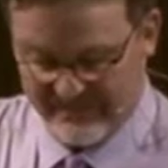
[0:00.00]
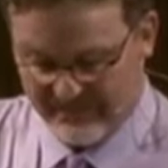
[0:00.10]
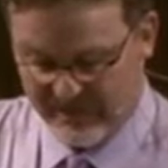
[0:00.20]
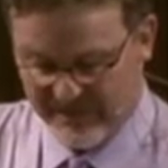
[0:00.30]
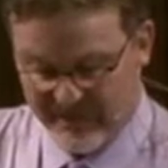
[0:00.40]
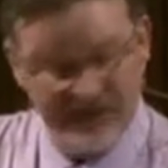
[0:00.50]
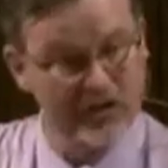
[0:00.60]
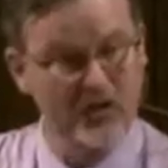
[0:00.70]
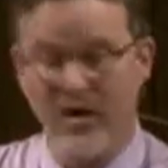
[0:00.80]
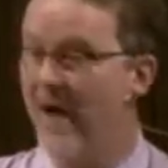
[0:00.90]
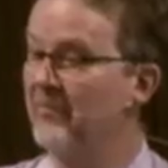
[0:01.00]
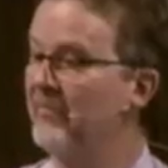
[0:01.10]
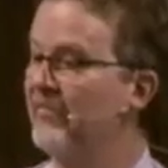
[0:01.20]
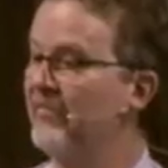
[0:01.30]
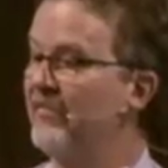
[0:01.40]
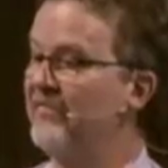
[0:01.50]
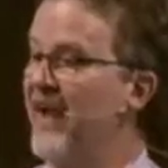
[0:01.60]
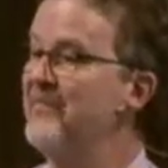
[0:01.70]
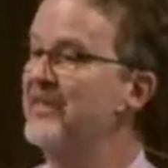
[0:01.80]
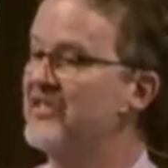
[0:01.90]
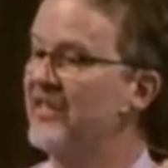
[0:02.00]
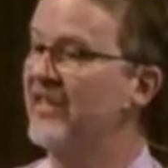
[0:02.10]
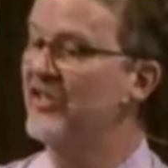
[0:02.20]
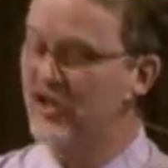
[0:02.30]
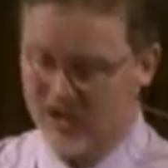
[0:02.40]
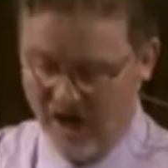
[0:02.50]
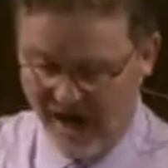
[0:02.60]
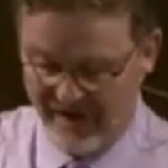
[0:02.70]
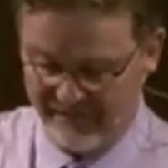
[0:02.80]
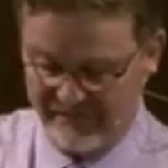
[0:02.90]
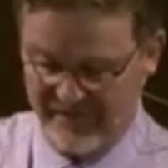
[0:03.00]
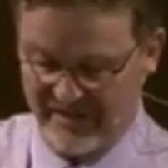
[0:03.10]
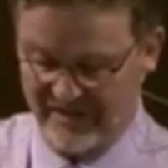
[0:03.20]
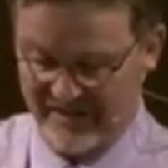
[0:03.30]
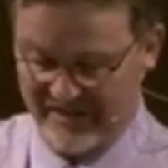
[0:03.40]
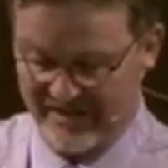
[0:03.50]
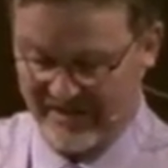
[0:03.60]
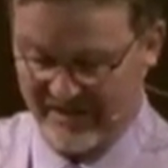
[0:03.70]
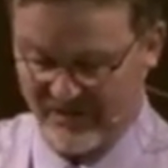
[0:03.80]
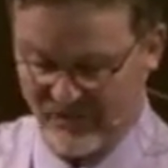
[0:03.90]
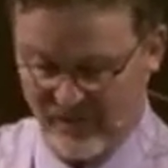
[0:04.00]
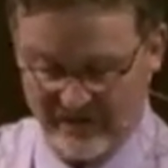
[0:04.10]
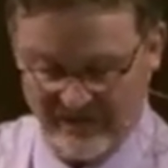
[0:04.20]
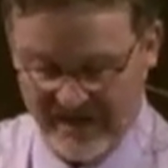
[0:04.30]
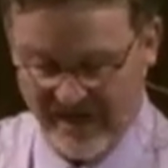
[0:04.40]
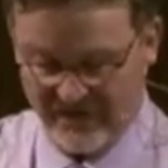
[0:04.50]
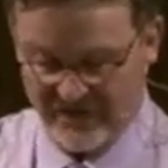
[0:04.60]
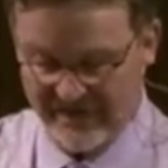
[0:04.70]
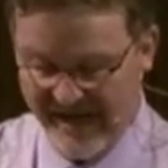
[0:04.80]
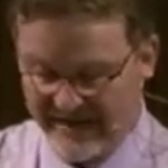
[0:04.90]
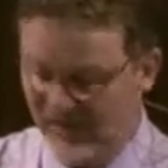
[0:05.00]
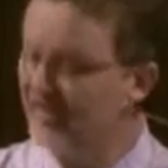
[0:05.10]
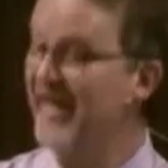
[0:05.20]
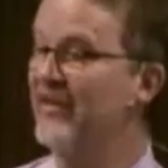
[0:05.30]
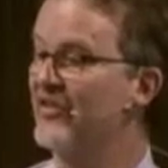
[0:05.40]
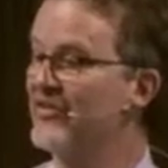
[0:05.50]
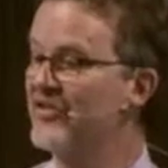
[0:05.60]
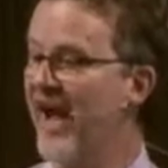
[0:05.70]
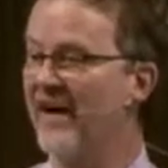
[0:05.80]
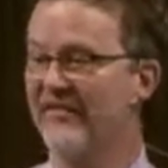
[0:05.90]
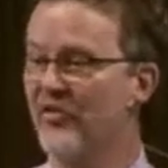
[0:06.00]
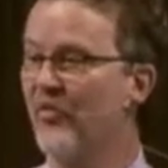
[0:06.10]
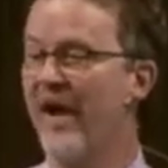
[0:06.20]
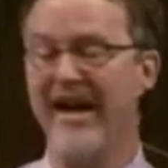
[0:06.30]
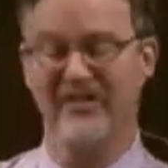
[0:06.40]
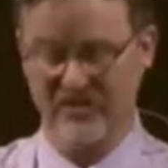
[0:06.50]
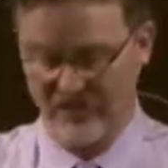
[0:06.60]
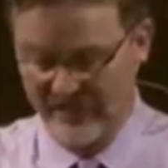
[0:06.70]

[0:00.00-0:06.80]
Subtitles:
President Trump famously shoved one of the other NATO leaders out of the way so